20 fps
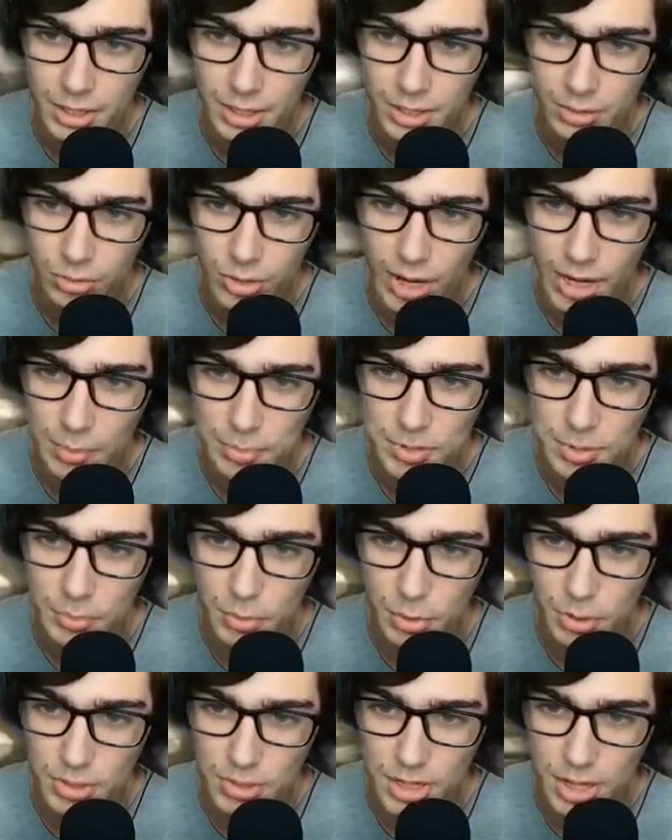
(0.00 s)
Rack up some
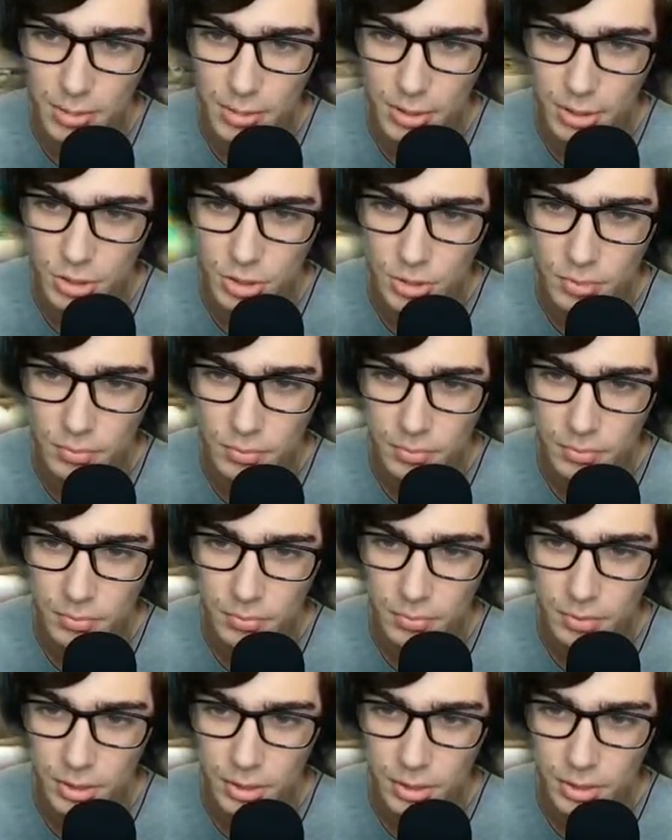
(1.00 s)
more damage.
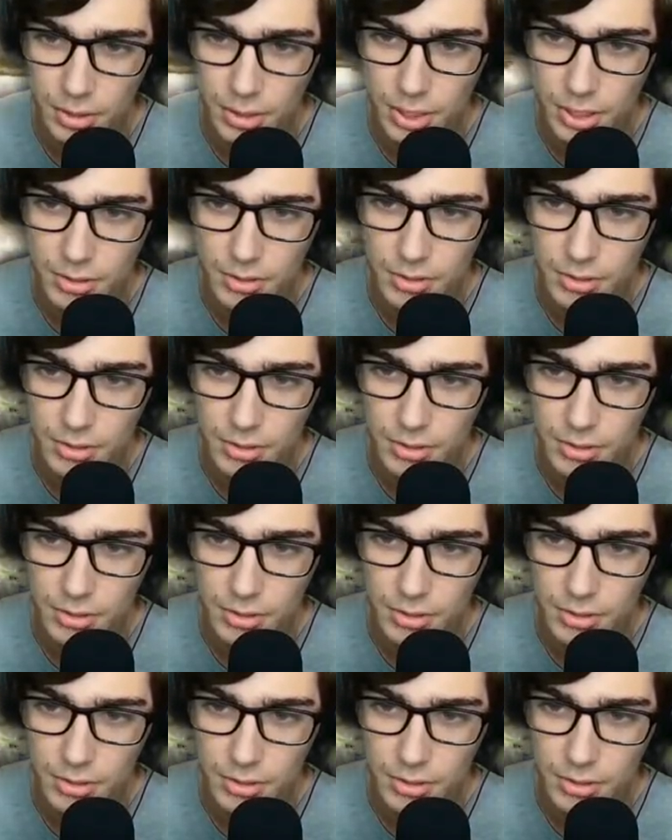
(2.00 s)
Alright.